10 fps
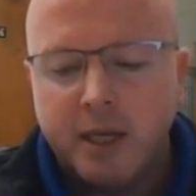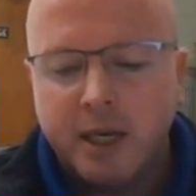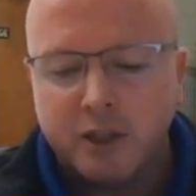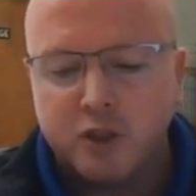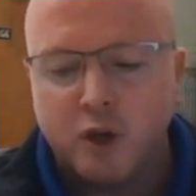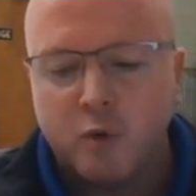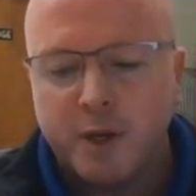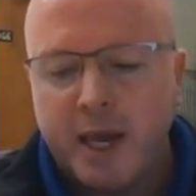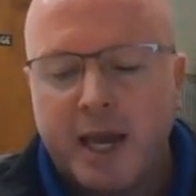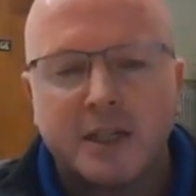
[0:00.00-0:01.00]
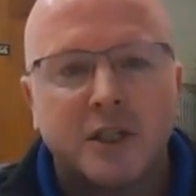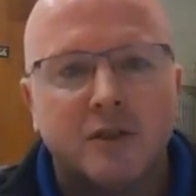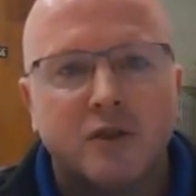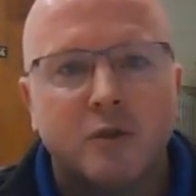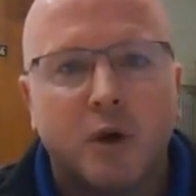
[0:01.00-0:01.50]
and show
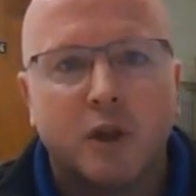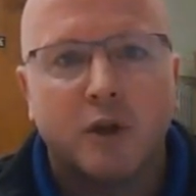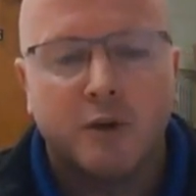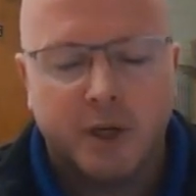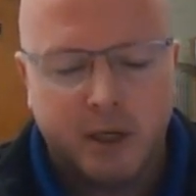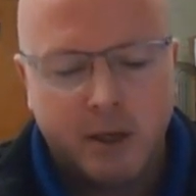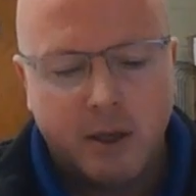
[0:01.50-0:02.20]
reactions to our learning.